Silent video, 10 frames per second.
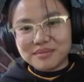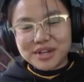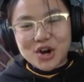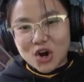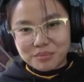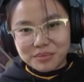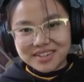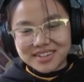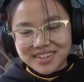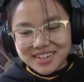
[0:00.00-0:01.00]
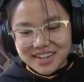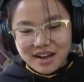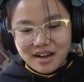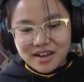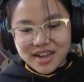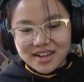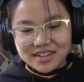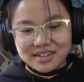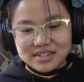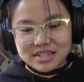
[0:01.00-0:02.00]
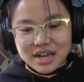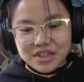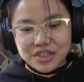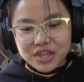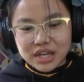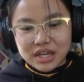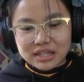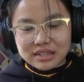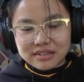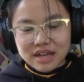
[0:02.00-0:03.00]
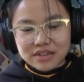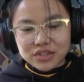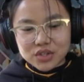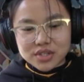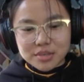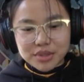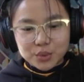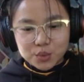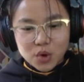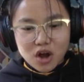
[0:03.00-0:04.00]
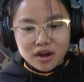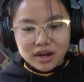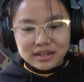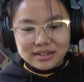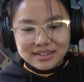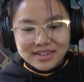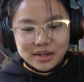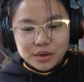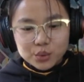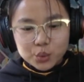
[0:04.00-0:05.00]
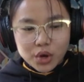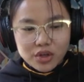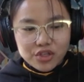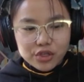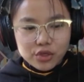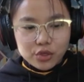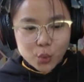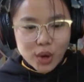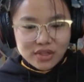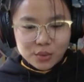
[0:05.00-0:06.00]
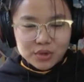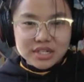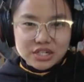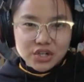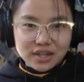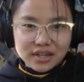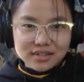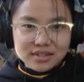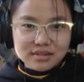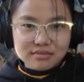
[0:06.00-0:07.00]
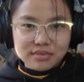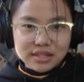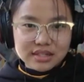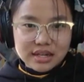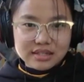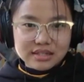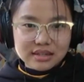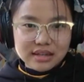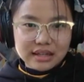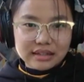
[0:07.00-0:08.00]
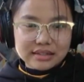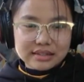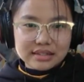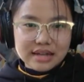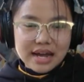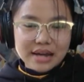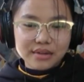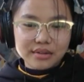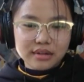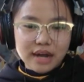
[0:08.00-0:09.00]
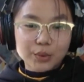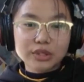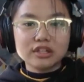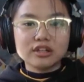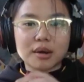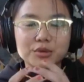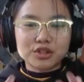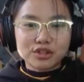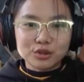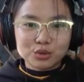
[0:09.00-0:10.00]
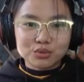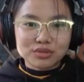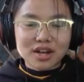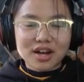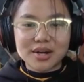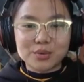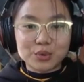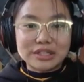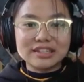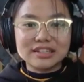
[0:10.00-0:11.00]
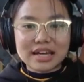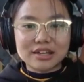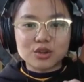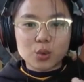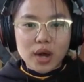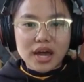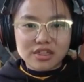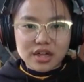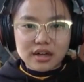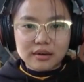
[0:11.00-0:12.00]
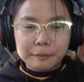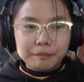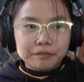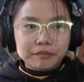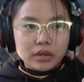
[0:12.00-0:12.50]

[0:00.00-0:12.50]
in a heartbeat. And I think that there's something wrong with the way that we're teaching kids these days. And I really look up to you. I really like the way that